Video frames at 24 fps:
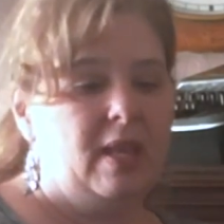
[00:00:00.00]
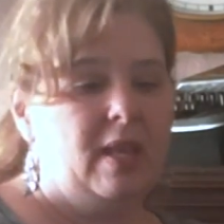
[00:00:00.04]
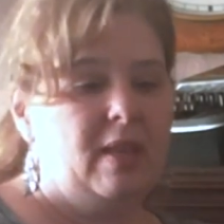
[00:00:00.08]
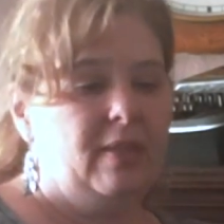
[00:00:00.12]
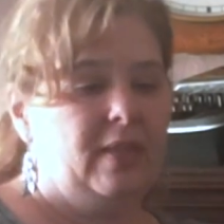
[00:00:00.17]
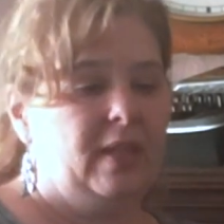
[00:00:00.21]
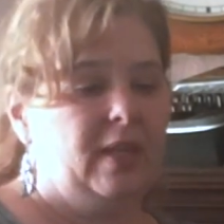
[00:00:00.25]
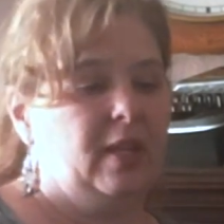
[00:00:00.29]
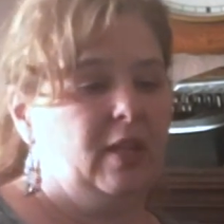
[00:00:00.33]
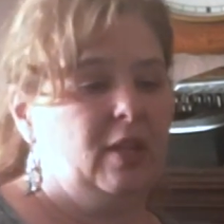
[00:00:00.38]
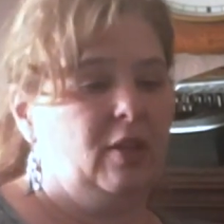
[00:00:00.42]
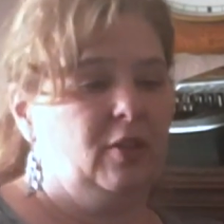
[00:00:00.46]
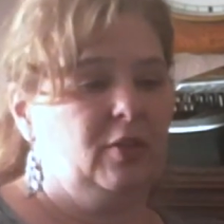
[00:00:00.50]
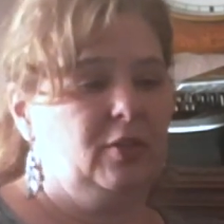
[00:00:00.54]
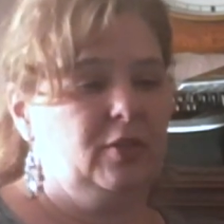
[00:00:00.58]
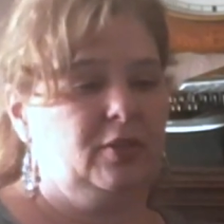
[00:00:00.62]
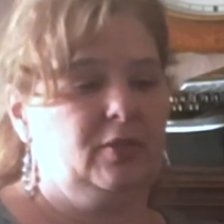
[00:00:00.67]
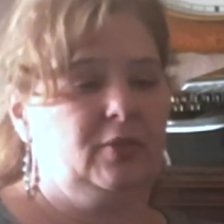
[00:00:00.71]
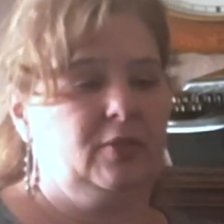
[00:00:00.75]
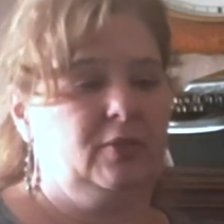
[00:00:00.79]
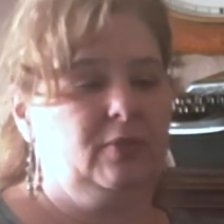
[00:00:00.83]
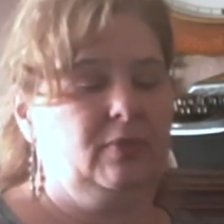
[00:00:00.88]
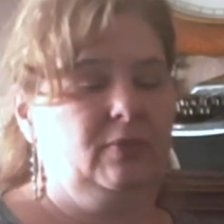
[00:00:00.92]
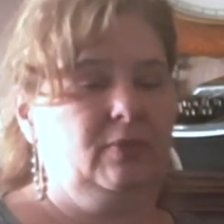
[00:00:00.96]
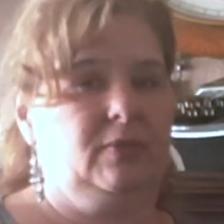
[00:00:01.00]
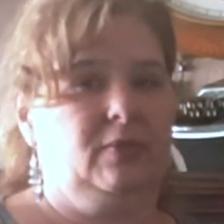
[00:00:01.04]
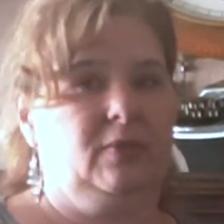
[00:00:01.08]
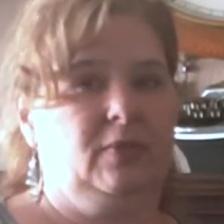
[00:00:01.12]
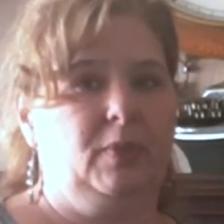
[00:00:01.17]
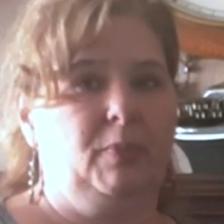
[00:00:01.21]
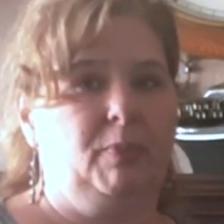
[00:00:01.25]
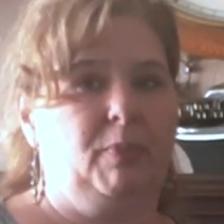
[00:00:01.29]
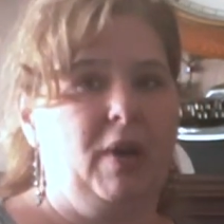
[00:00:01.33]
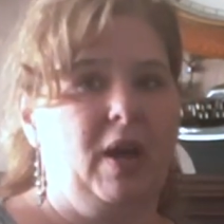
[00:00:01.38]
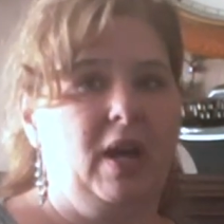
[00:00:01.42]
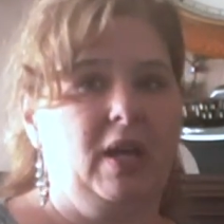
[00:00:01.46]
that it goes
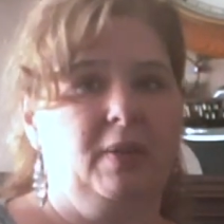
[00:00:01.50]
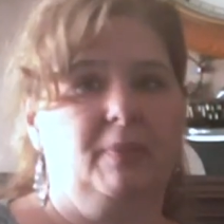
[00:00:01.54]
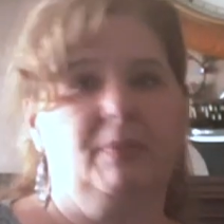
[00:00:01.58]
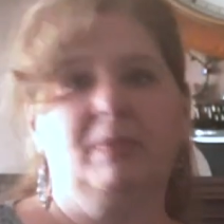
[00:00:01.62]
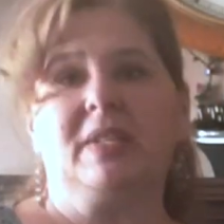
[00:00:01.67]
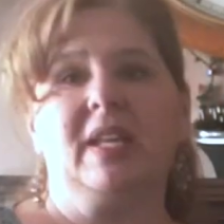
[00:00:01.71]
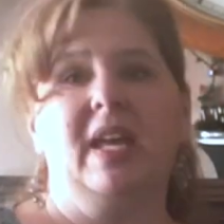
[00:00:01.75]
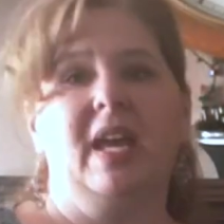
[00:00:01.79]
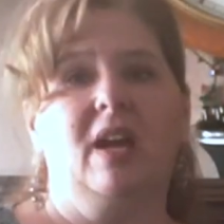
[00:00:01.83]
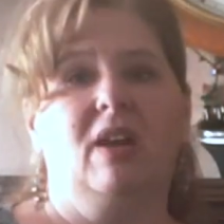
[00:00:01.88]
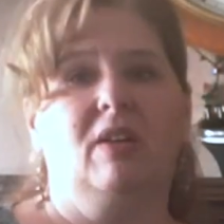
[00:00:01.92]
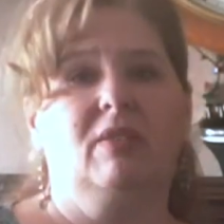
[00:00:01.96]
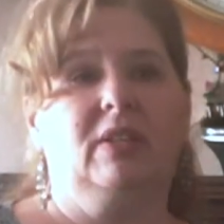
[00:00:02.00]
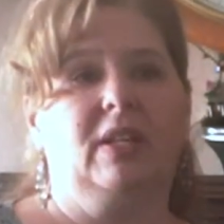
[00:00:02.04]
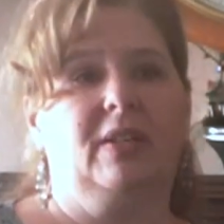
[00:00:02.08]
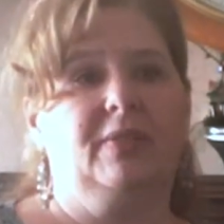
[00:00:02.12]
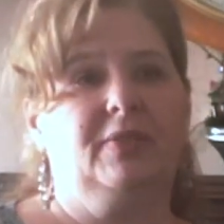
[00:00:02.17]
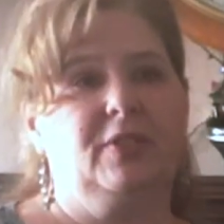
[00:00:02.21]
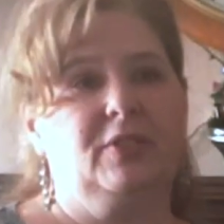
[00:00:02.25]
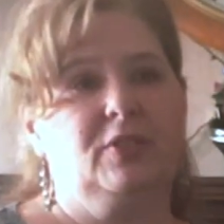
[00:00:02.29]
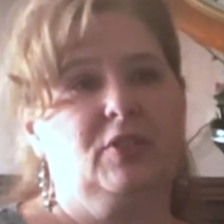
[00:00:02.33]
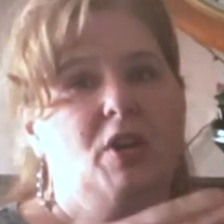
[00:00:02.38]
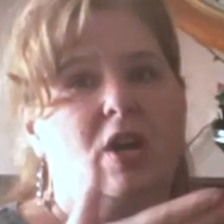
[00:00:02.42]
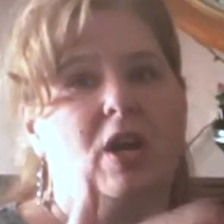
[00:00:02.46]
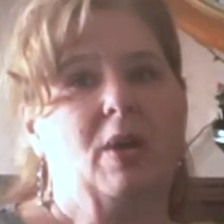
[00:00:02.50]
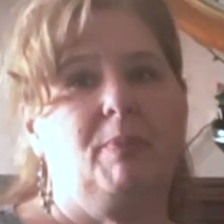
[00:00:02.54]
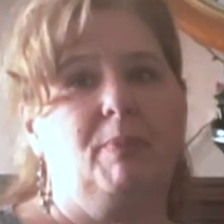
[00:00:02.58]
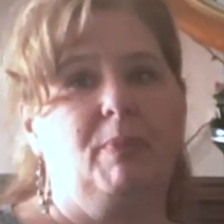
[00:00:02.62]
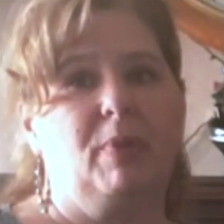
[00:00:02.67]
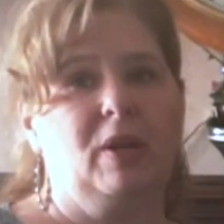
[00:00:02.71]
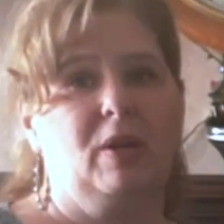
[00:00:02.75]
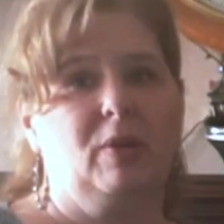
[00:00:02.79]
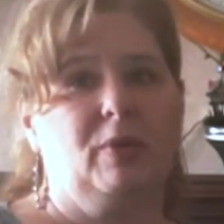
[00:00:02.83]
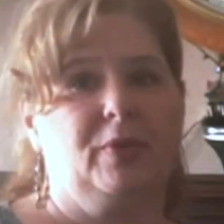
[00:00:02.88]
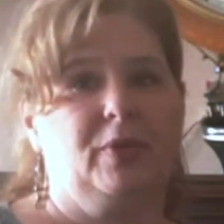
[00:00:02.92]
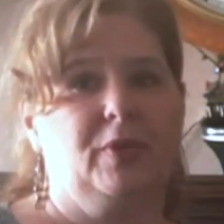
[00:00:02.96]
the bottom down, not the top
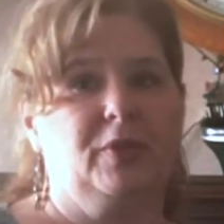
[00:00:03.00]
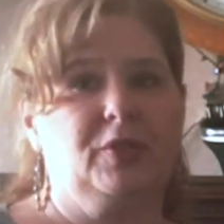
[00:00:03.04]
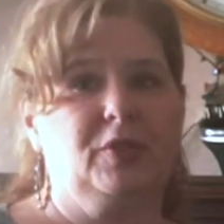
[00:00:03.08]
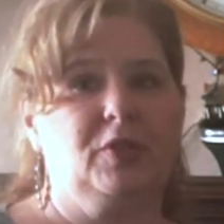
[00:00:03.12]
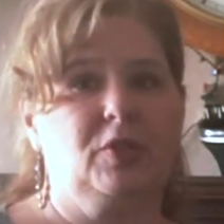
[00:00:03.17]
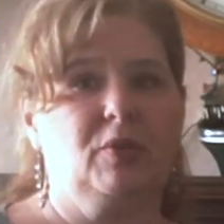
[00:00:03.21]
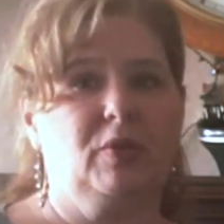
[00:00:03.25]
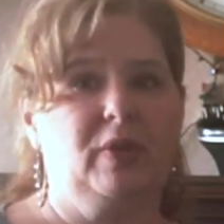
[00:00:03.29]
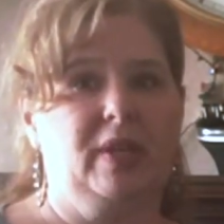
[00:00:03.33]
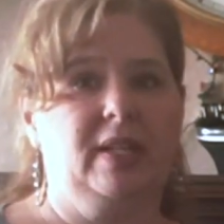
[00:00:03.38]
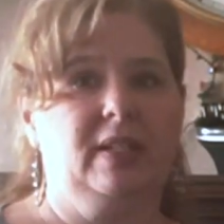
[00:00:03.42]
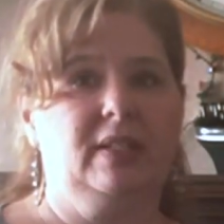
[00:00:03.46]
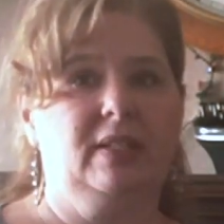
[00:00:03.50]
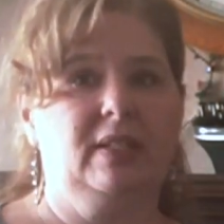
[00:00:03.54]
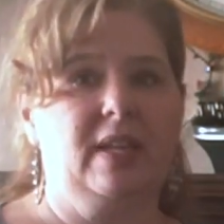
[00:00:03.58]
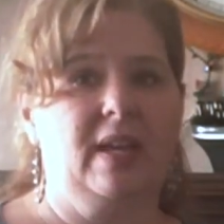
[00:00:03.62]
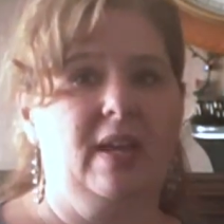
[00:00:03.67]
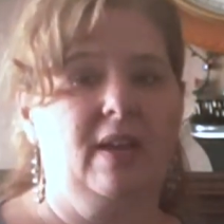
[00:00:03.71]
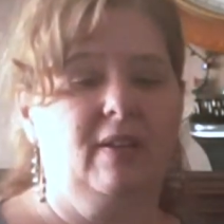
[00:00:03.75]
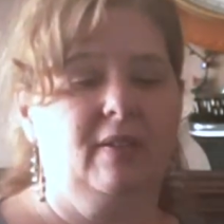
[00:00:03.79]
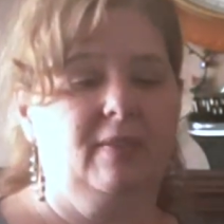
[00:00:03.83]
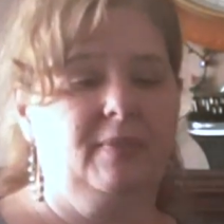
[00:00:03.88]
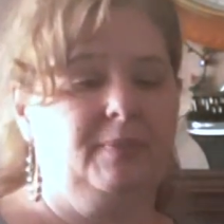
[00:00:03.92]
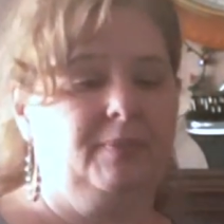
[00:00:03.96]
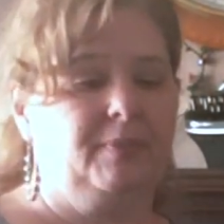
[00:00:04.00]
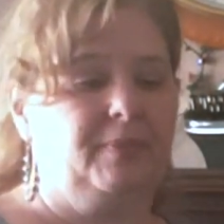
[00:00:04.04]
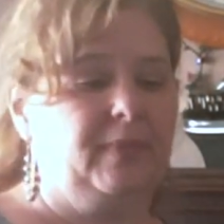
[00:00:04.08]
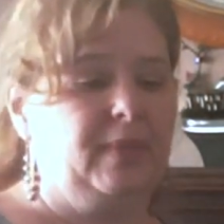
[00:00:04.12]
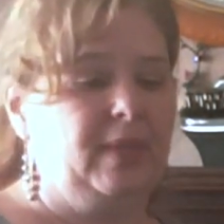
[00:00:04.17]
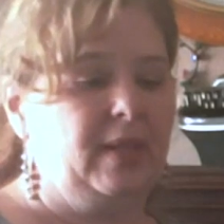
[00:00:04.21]
part with the screen down.